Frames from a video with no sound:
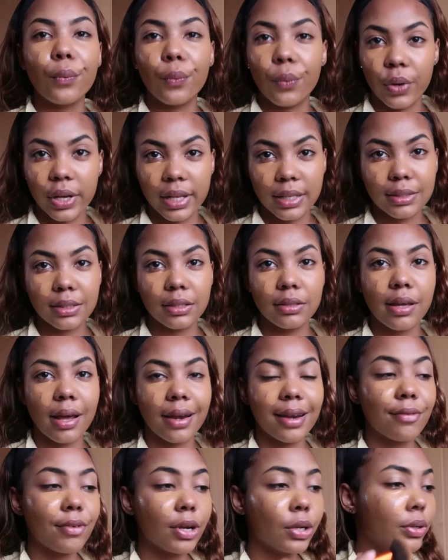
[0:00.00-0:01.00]
was
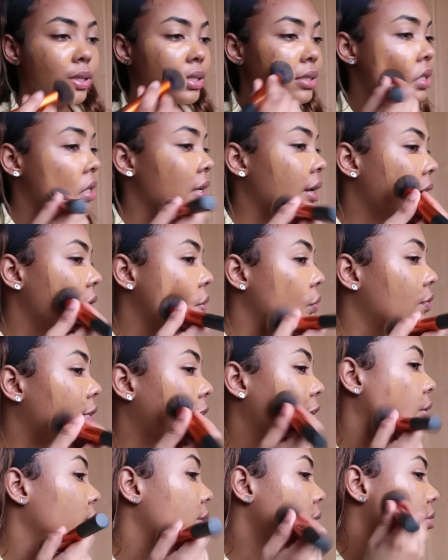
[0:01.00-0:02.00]
you're never going to get
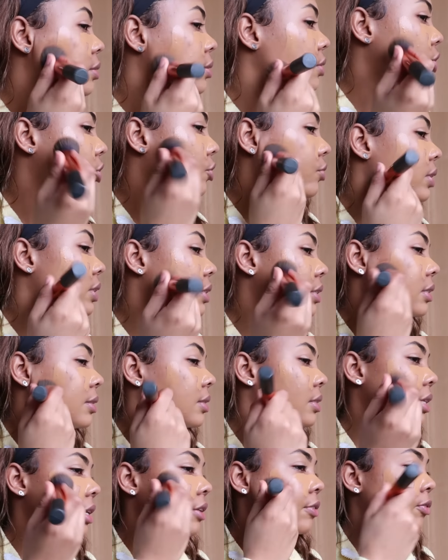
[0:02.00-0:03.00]
over your
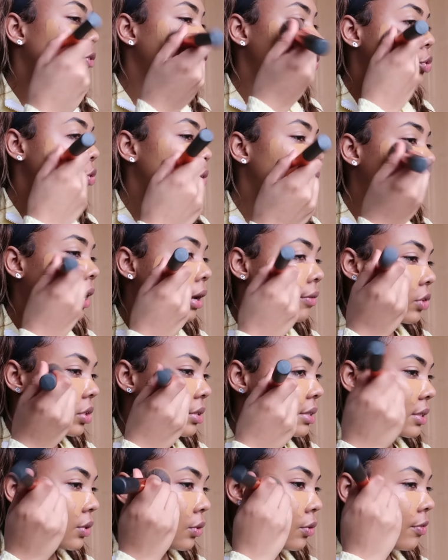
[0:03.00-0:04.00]
insecurities if you don't love
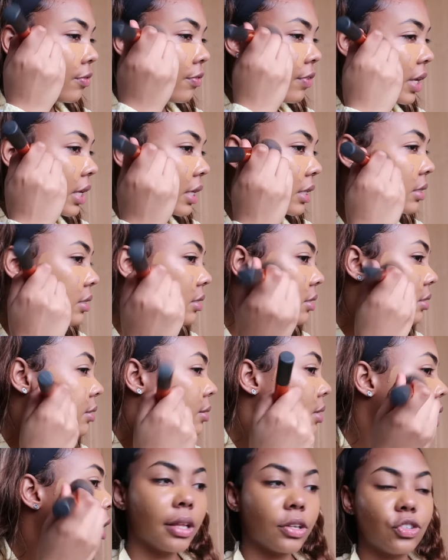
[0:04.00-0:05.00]
yourself
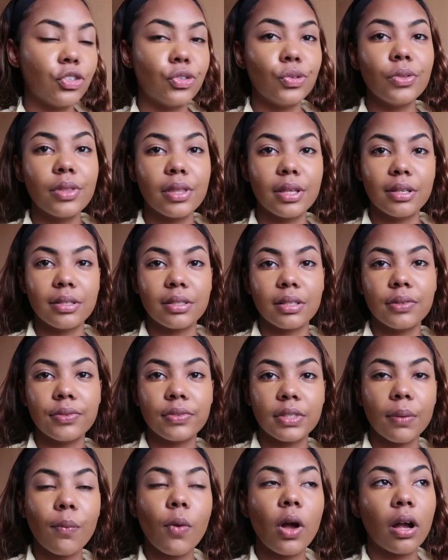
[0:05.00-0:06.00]
first. The truth is,
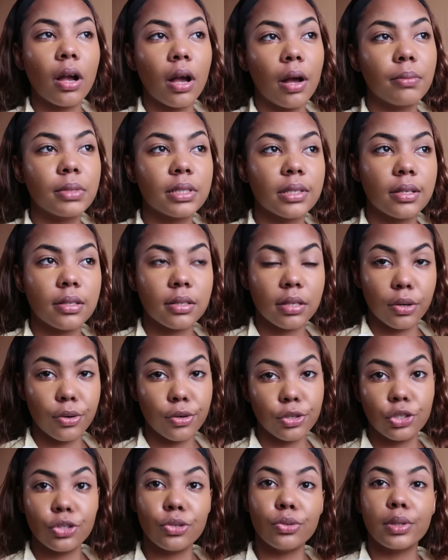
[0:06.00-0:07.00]
if someone comes and
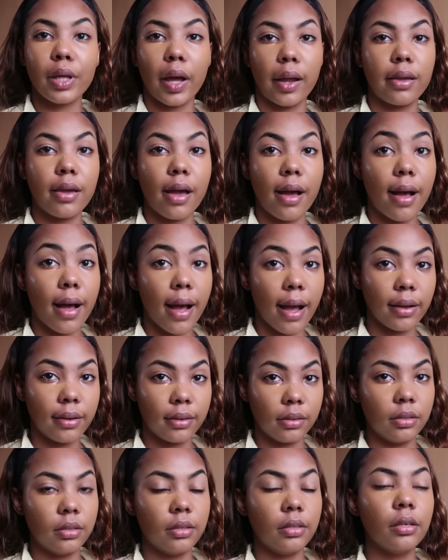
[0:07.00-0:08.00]
tells you that you're
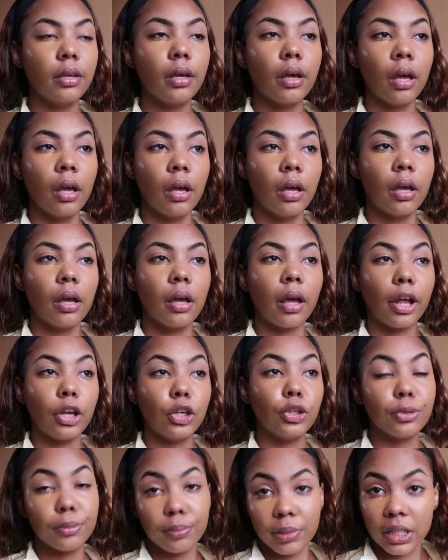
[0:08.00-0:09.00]
ugly
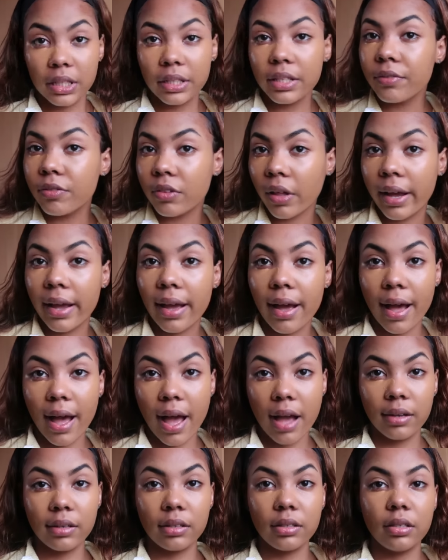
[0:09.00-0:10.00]
and you believe that you're
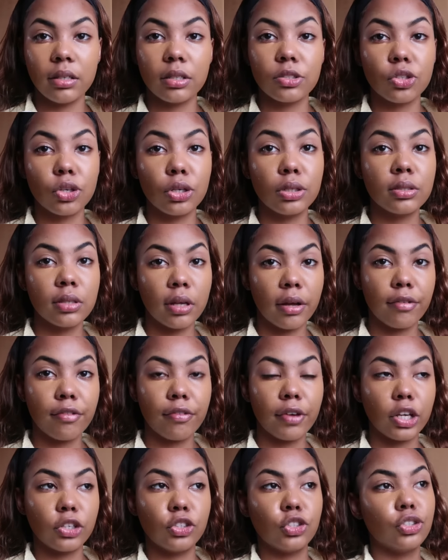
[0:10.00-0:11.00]
ugly, it's going to
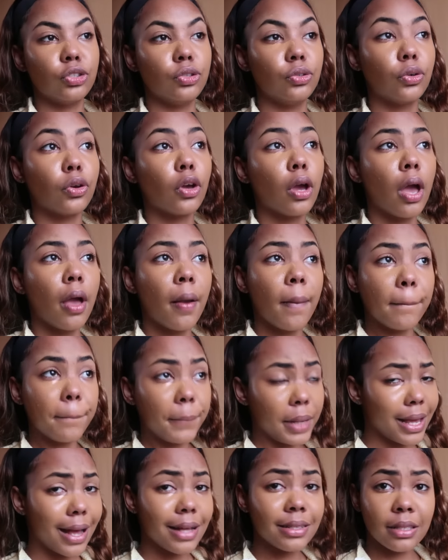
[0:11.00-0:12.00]
affect you.
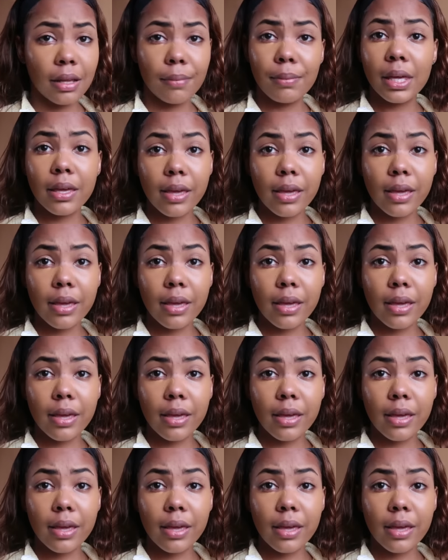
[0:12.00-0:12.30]
Me, as I'm